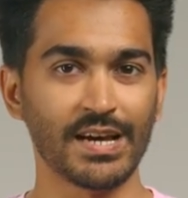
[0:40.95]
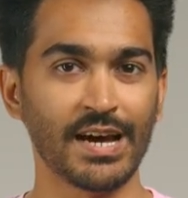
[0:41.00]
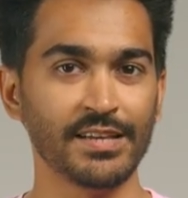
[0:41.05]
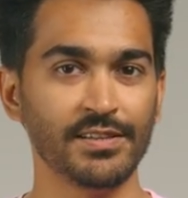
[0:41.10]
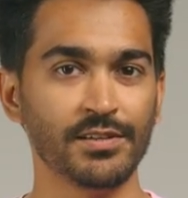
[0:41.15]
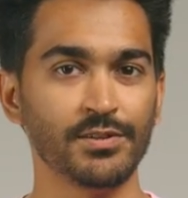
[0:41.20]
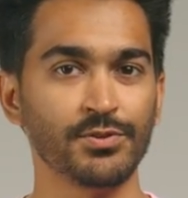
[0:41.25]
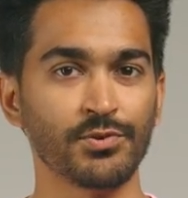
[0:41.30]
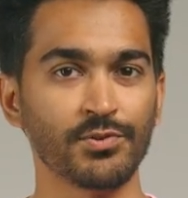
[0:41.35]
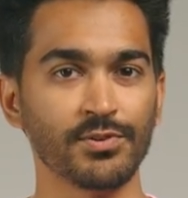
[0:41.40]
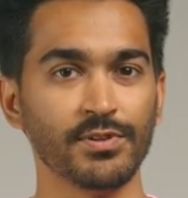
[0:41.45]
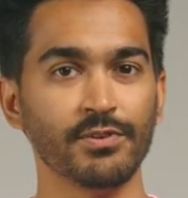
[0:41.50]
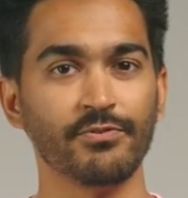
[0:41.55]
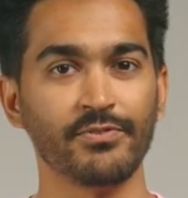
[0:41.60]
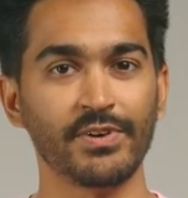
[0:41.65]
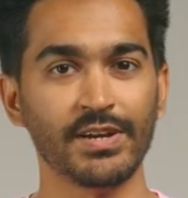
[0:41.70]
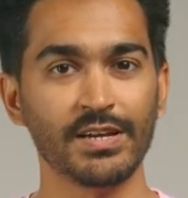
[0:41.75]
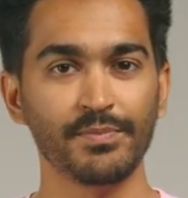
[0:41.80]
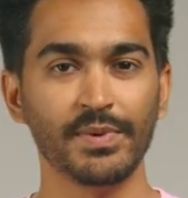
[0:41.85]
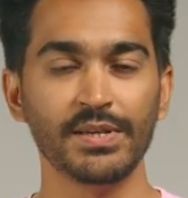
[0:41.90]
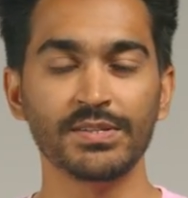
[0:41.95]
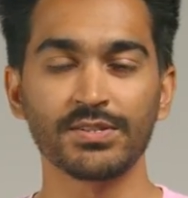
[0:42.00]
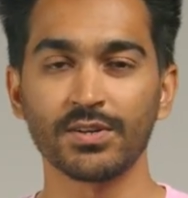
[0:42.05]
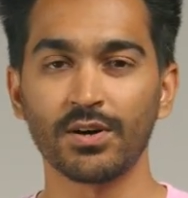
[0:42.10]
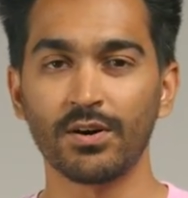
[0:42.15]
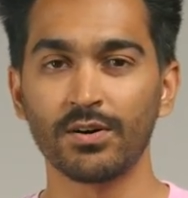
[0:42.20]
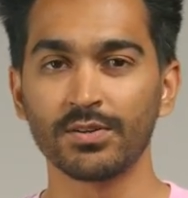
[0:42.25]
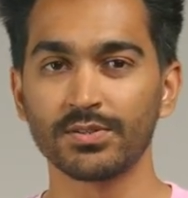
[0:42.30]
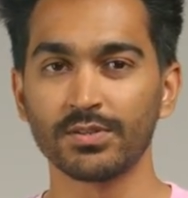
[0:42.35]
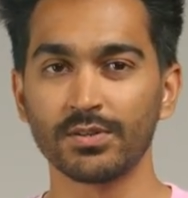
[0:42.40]
either through the Firebase
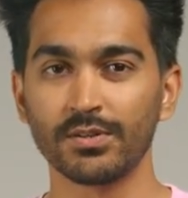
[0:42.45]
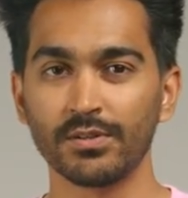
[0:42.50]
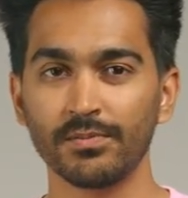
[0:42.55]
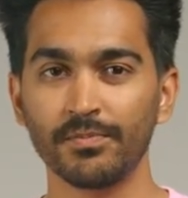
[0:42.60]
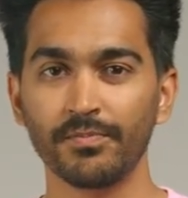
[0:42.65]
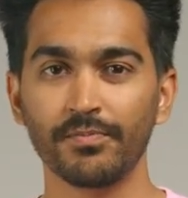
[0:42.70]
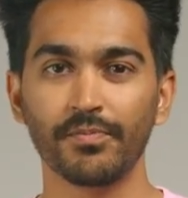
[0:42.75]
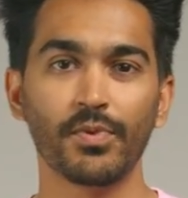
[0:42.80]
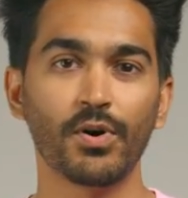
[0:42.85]
console